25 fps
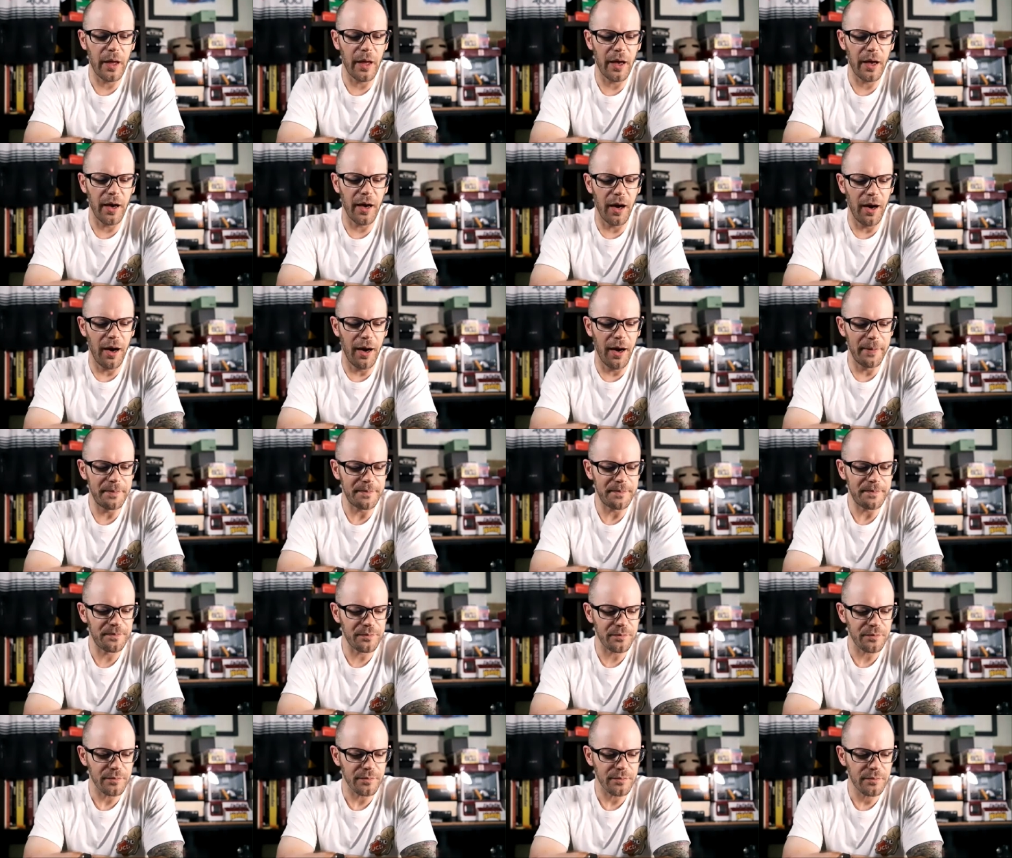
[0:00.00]
Um,
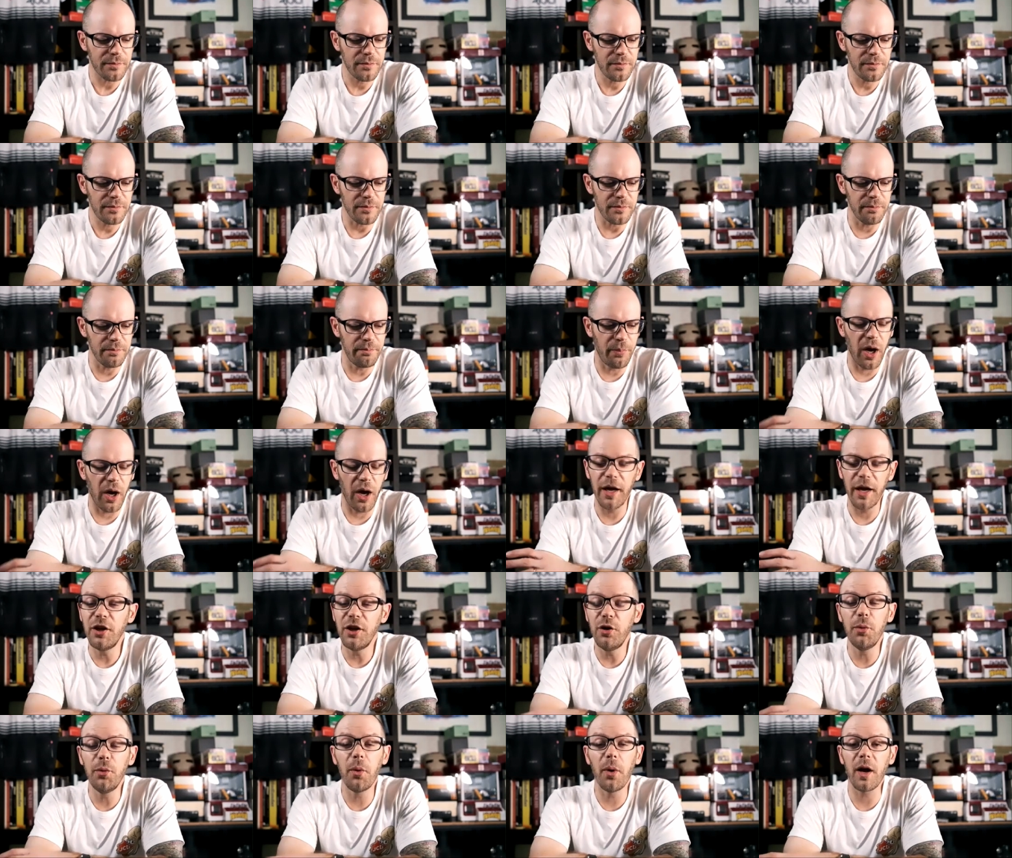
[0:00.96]
but I
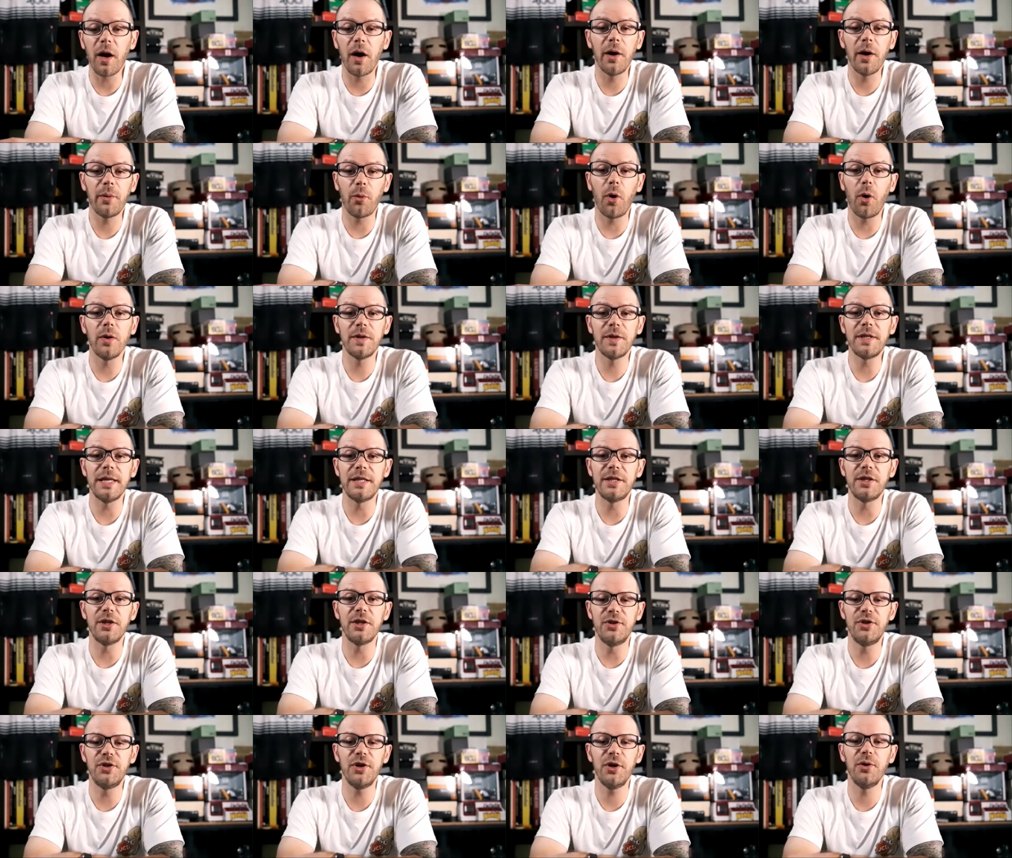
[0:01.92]
knew what I wanted
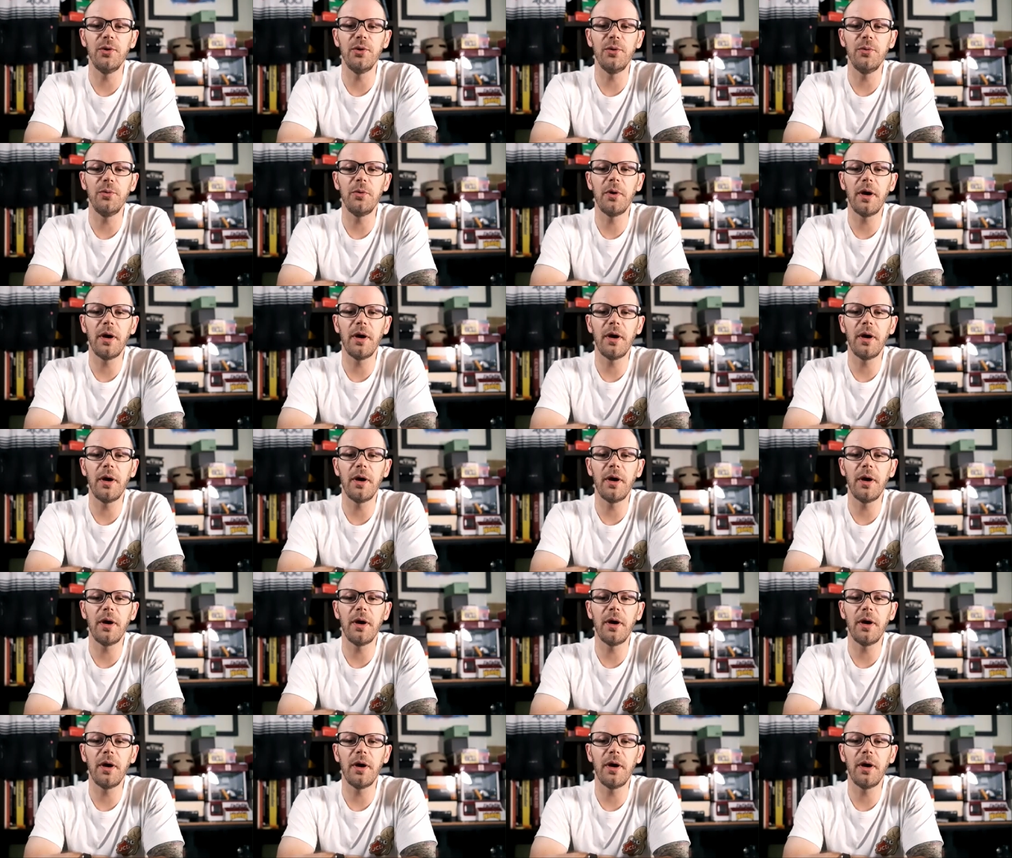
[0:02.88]
to do.